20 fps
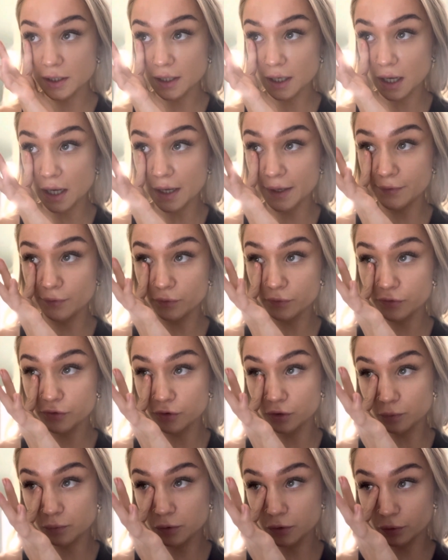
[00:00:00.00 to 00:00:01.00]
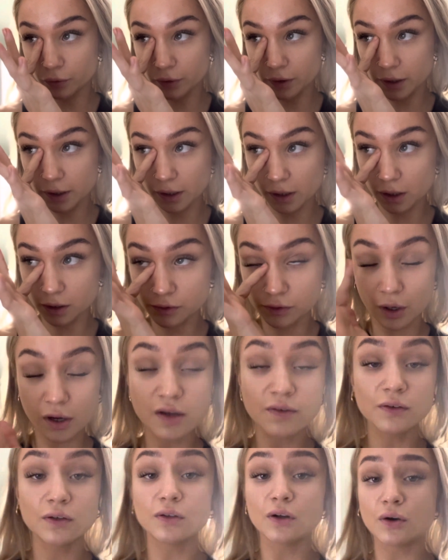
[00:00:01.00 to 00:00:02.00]
cannot stop yawning. I don't
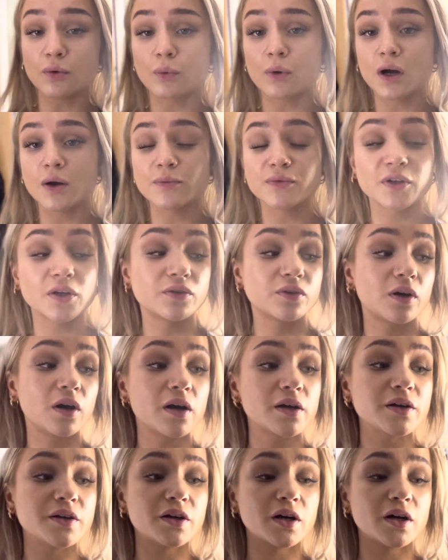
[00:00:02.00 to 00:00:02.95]
even know why I'm so tired.